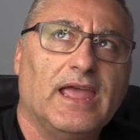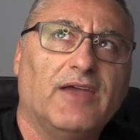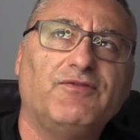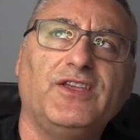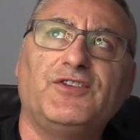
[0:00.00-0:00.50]

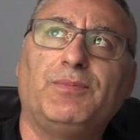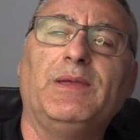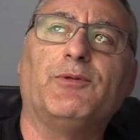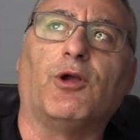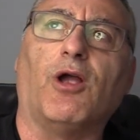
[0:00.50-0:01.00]
If these
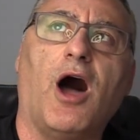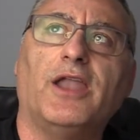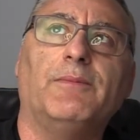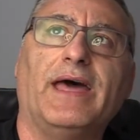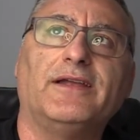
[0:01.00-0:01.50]
people are
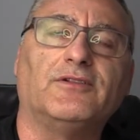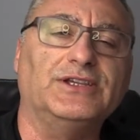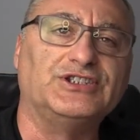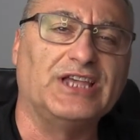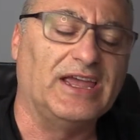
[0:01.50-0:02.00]
automatically
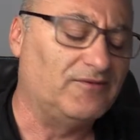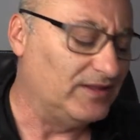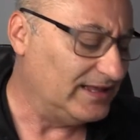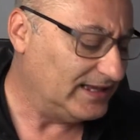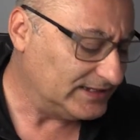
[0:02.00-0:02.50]

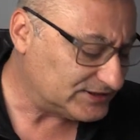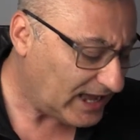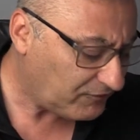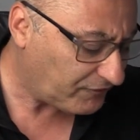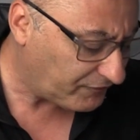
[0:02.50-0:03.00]
saved, is
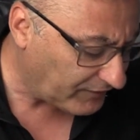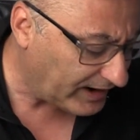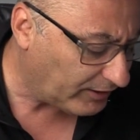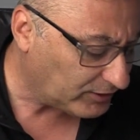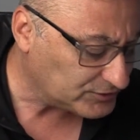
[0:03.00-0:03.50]
that
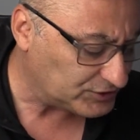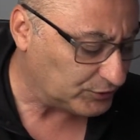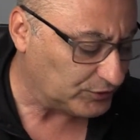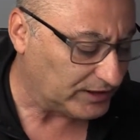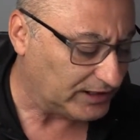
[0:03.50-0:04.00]
fair
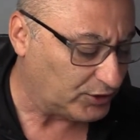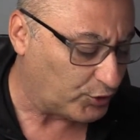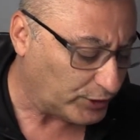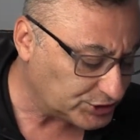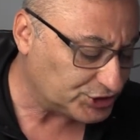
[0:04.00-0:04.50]
to the
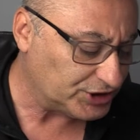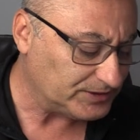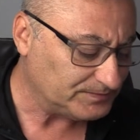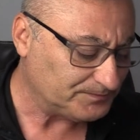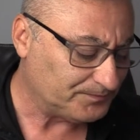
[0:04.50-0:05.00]

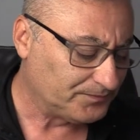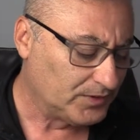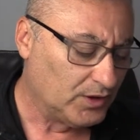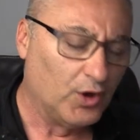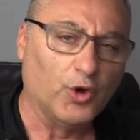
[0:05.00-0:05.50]
Christian
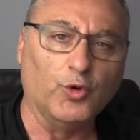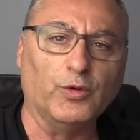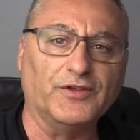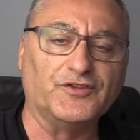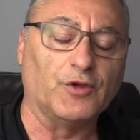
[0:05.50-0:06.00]

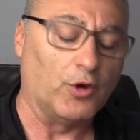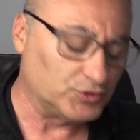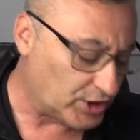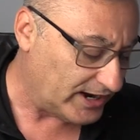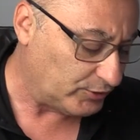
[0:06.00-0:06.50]
who is
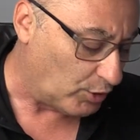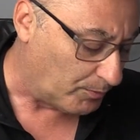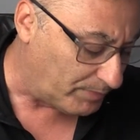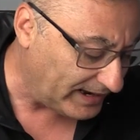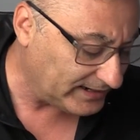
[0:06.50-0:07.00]
trying to
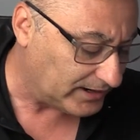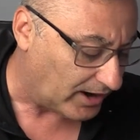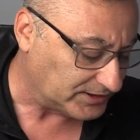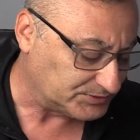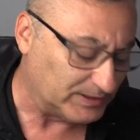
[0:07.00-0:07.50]
obey
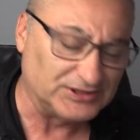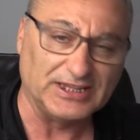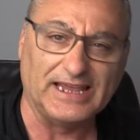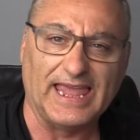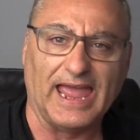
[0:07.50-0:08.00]
God as best
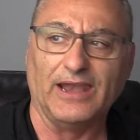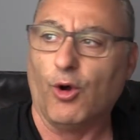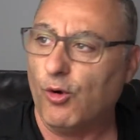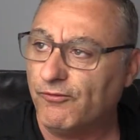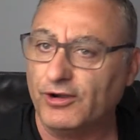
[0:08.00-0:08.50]
they can,
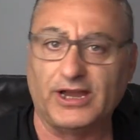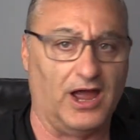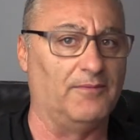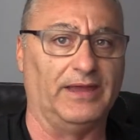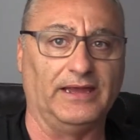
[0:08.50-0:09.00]

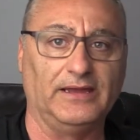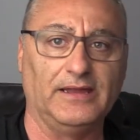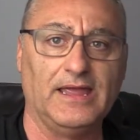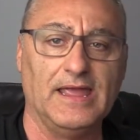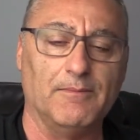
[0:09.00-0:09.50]
overcoming
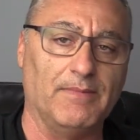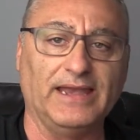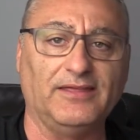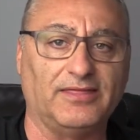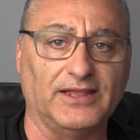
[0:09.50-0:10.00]

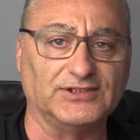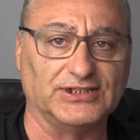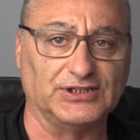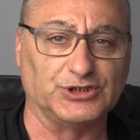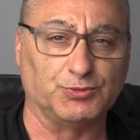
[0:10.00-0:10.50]
many things
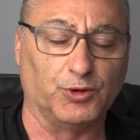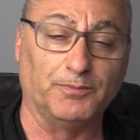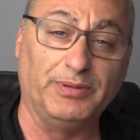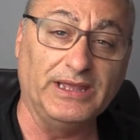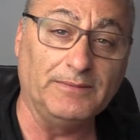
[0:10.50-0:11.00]
in this
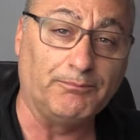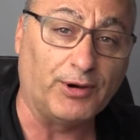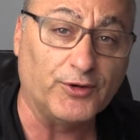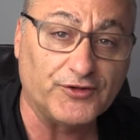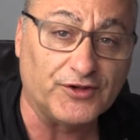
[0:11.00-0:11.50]
world, being
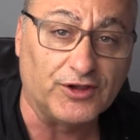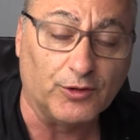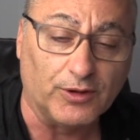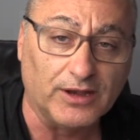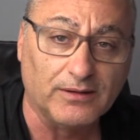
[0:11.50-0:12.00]

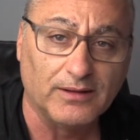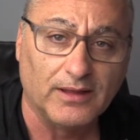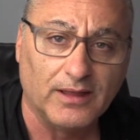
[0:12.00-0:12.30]
persecuted?